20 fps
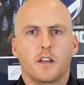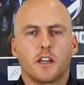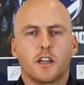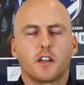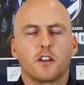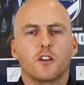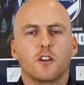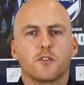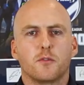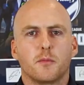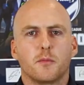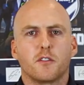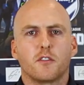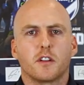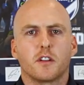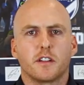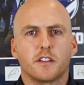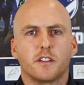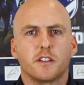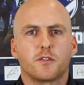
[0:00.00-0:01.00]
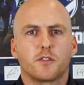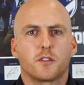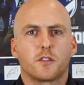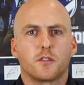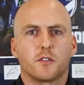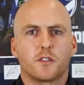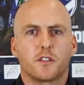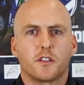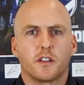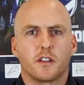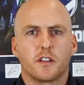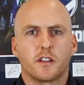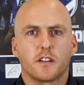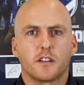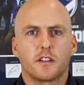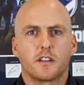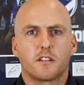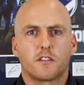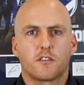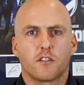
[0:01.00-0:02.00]
It can often be really difficult to
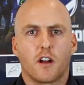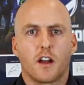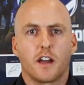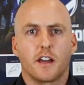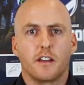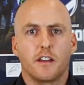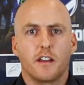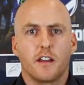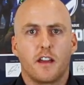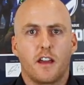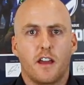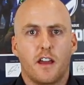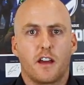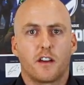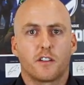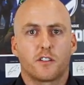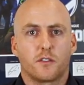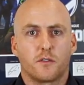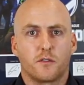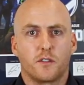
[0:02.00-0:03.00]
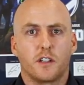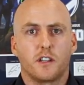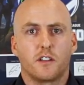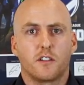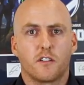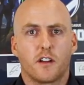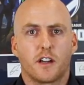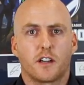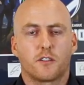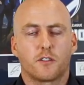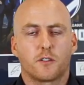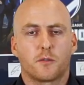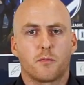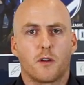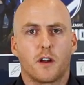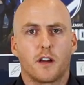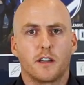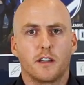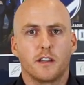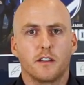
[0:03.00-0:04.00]
grade how severe your ankle
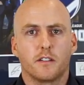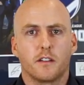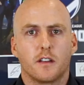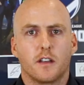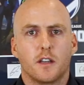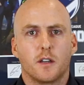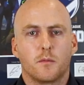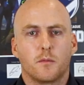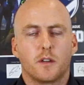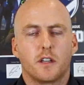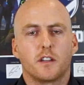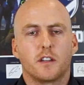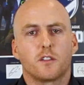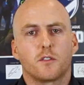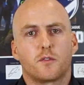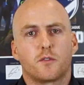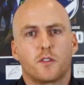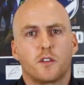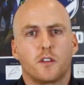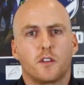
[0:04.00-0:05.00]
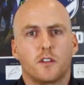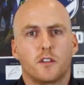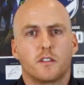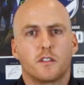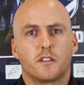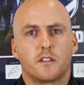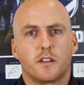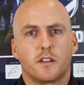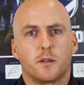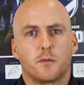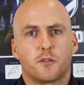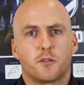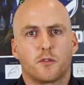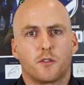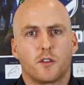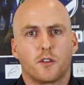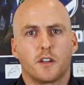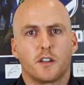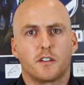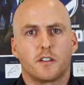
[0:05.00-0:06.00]
sprain is, but here's a few tips
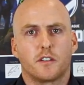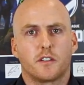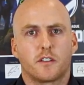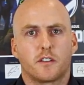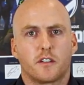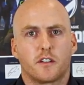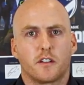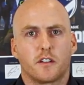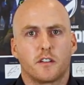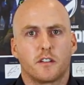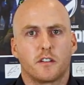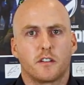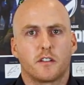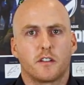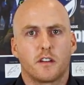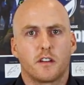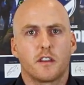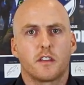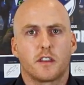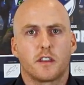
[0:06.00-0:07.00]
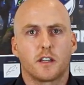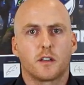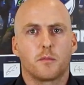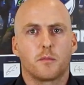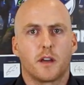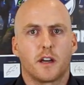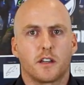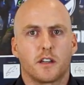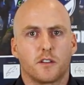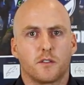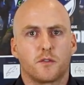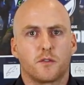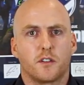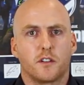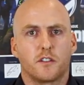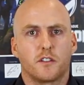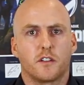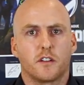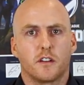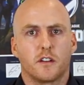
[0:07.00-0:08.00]
for you just to think about in the
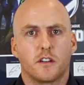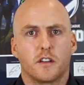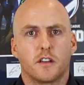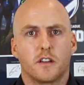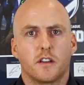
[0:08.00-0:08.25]
future.